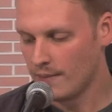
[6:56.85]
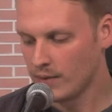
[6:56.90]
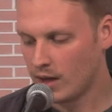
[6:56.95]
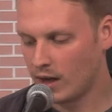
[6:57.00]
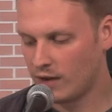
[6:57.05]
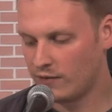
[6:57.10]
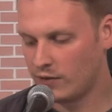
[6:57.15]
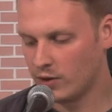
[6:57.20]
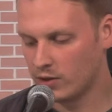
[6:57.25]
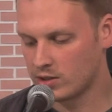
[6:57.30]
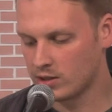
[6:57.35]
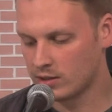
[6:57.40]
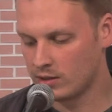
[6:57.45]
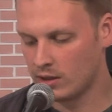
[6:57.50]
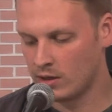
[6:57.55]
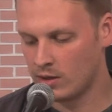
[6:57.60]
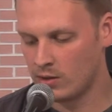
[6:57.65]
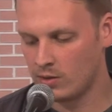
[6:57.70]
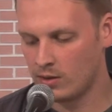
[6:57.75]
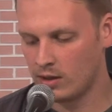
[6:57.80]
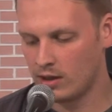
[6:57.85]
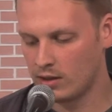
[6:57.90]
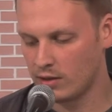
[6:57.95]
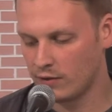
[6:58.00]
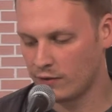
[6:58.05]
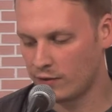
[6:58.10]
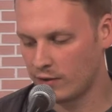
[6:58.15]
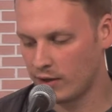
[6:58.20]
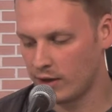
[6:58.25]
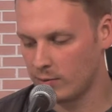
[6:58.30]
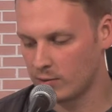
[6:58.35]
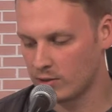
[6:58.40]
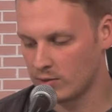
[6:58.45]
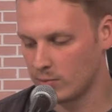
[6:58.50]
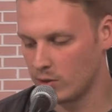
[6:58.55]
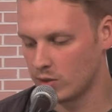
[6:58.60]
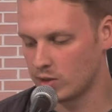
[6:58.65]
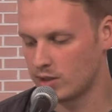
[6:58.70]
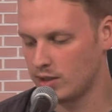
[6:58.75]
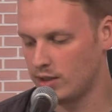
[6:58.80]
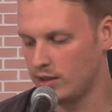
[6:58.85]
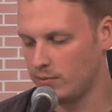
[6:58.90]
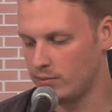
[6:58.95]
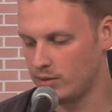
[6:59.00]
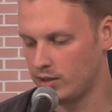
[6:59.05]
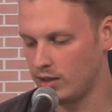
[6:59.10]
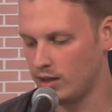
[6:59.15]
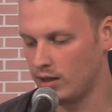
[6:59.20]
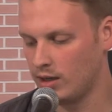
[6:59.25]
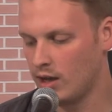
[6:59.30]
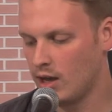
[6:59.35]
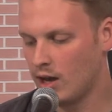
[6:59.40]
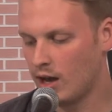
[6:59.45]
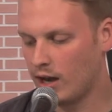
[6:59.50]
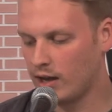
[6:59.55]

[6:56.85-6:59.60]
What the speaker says: I felt alone, and the flight was mostly empty.